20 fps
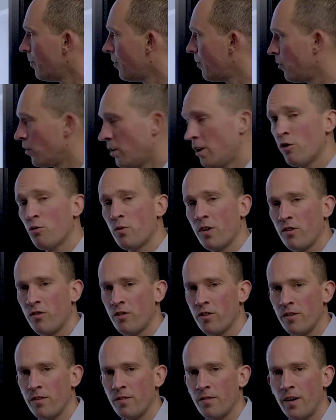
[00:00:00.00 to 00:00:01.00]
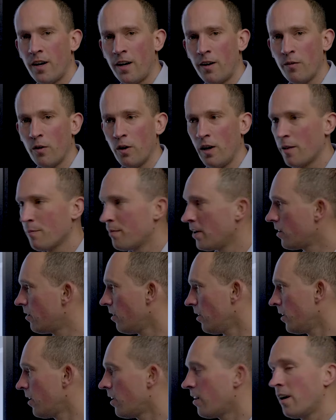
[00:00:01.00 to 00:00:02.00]
For this question, I will let my
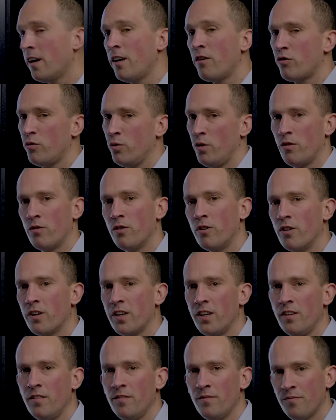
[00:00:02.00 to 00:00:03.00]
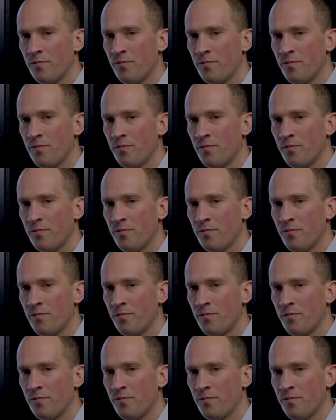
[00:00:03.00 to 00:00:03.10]
colleague Kees do the talking.